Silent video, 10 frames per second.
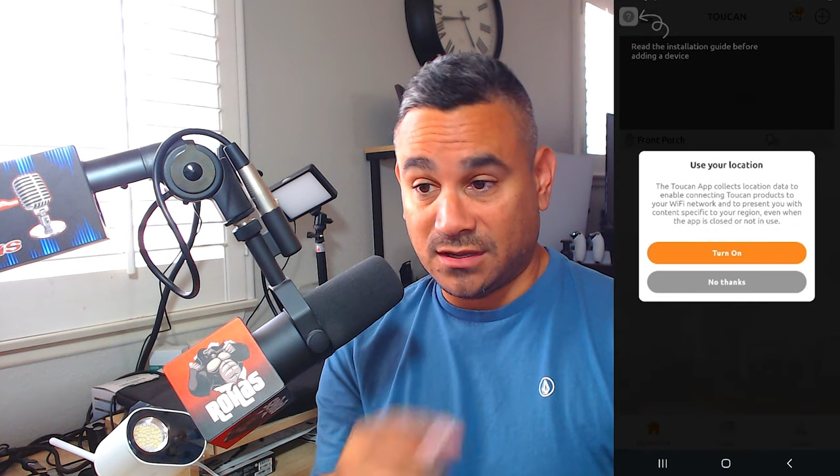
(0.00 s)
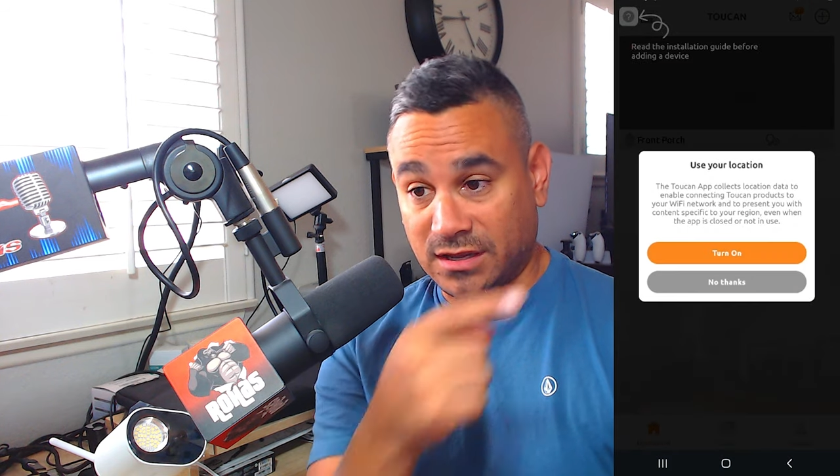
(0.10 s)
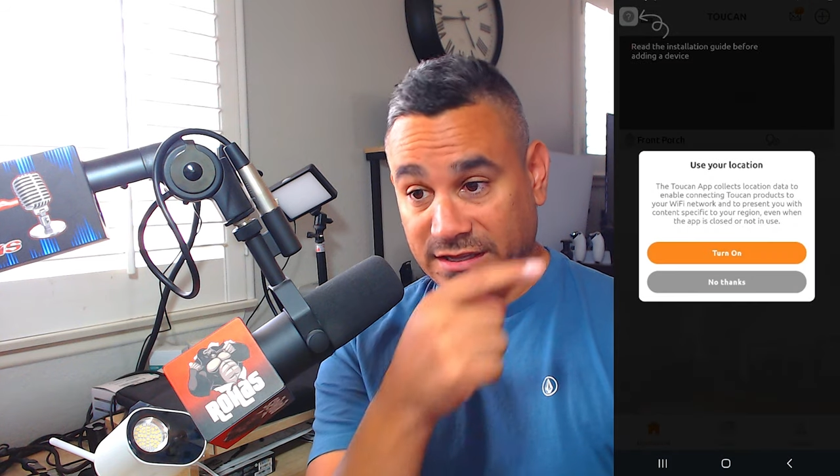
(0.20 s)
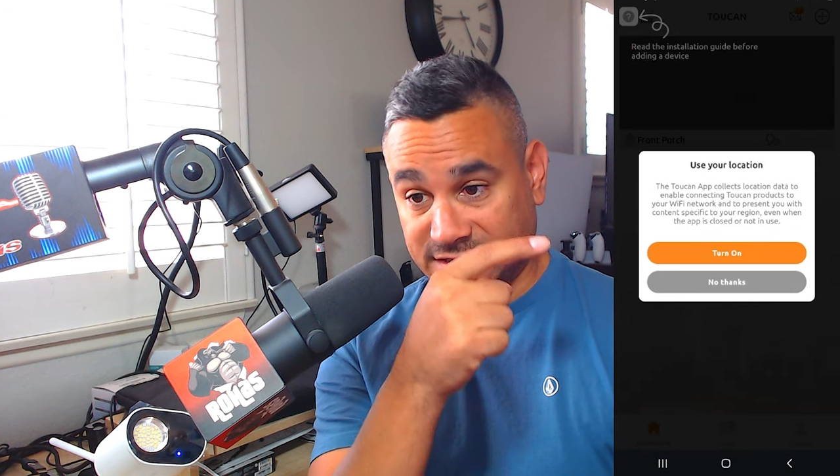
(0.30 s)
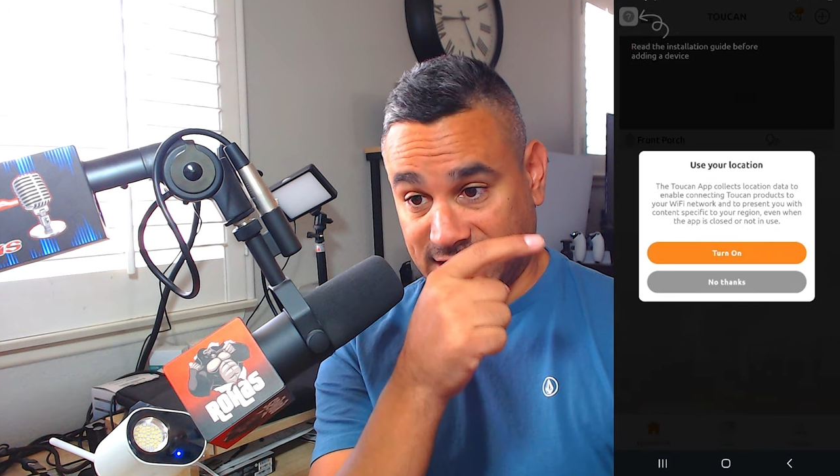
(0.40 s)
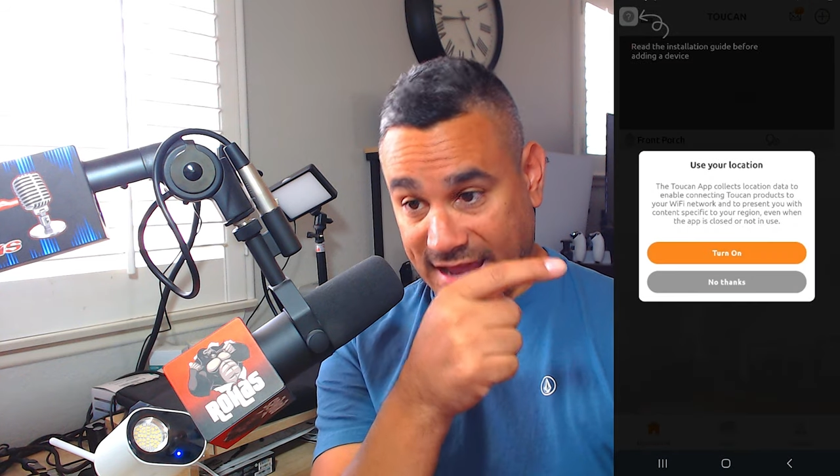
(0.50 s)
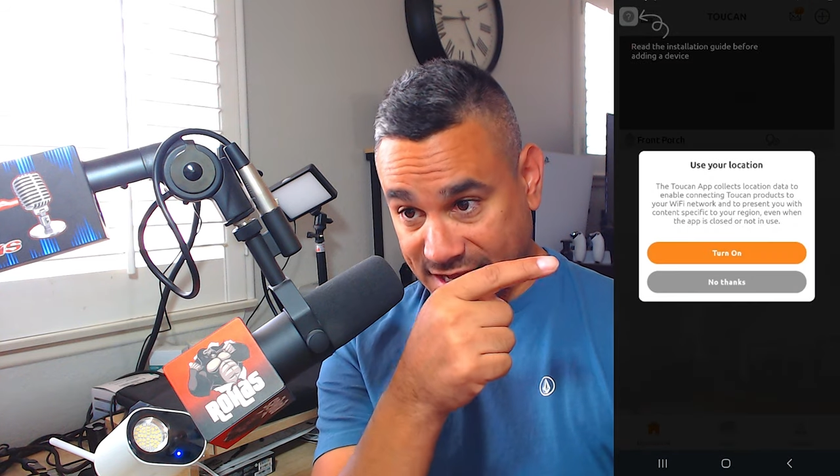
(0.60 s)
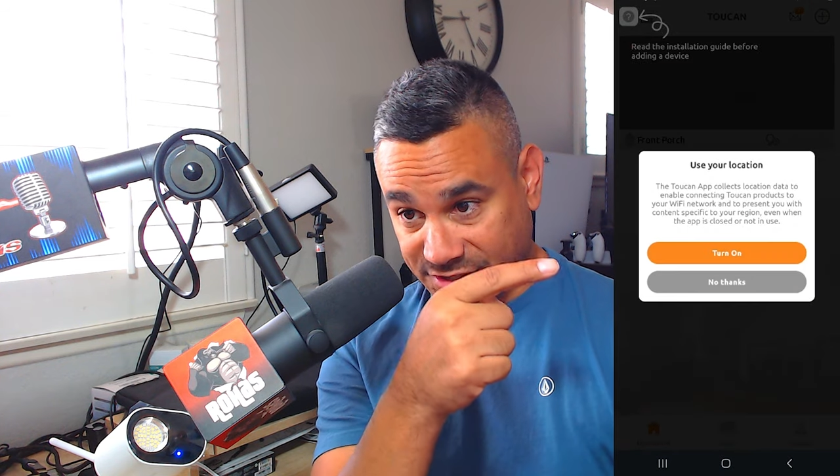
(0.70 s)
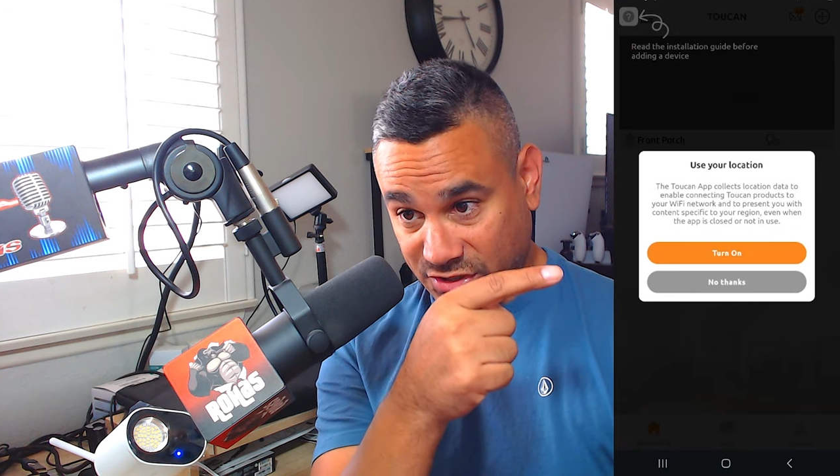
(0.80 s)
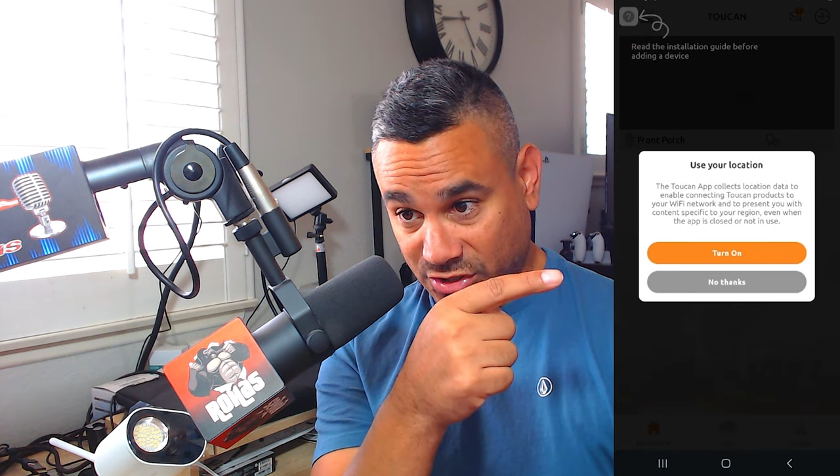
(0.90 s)
It's going to
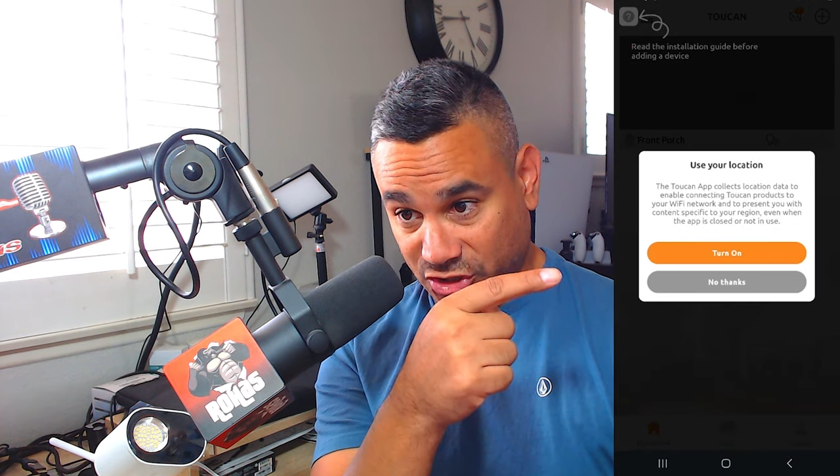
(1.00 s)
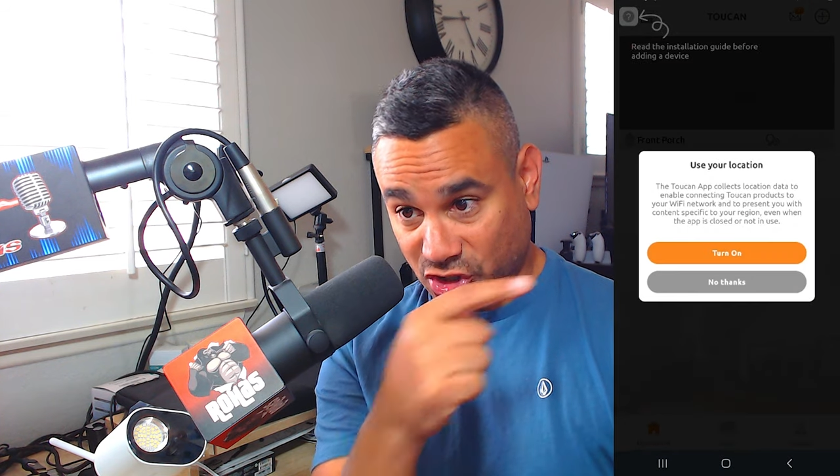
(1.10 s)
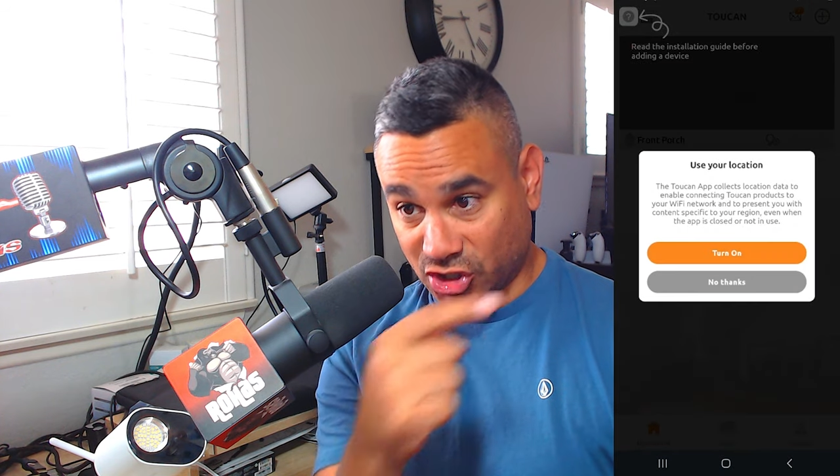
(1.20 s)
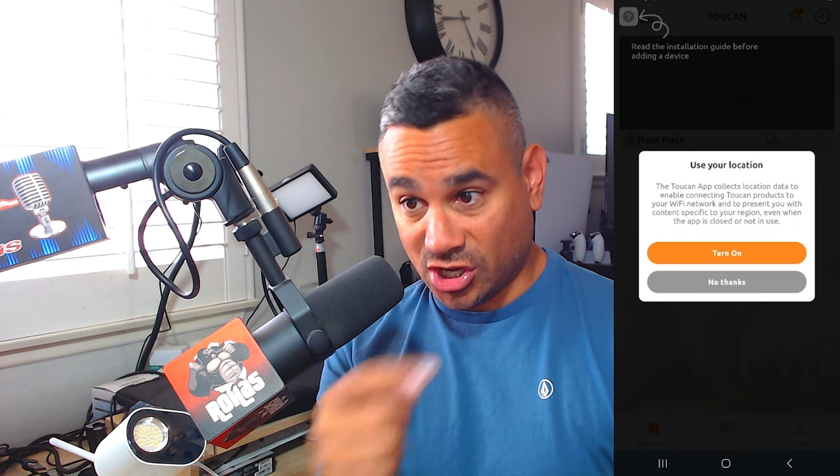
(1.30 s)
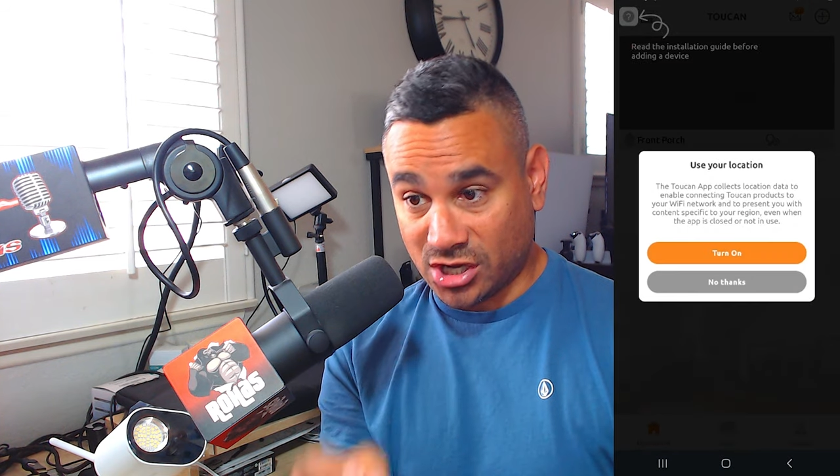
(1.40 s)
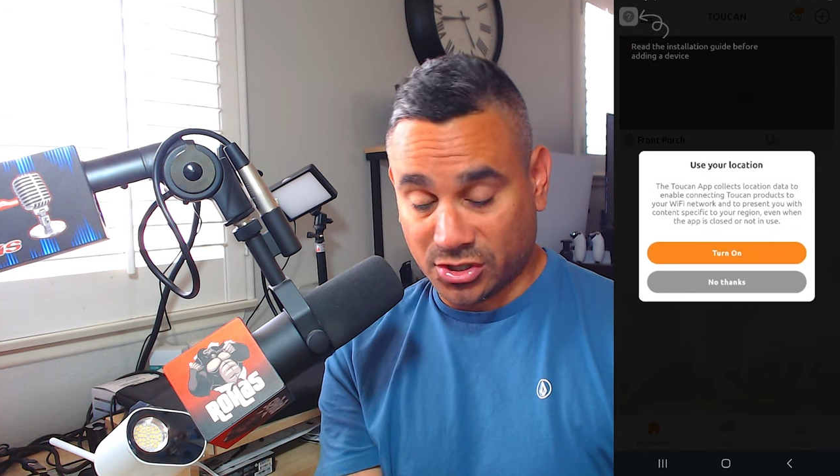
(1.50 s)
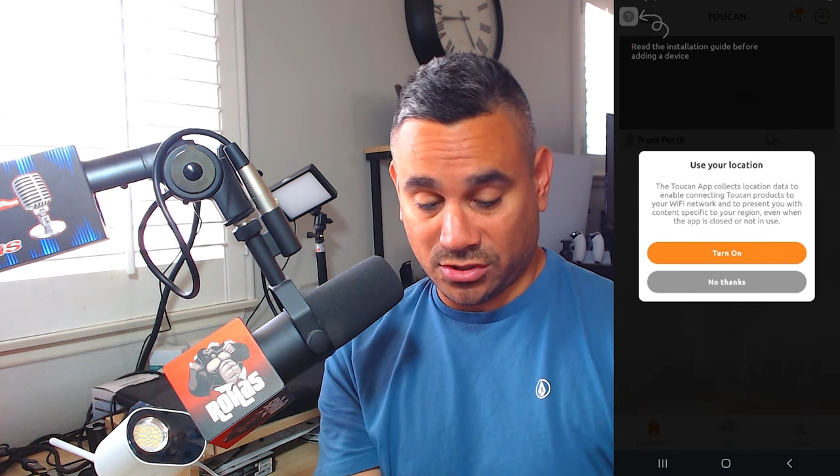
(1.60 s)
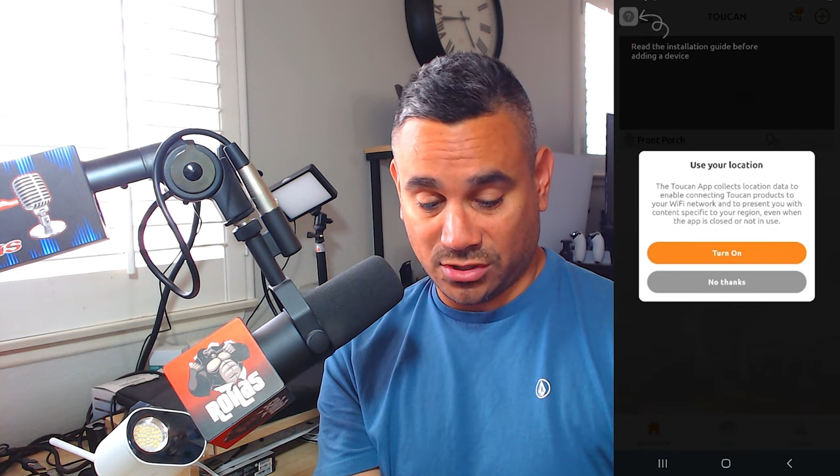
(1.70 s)
ask you to turn on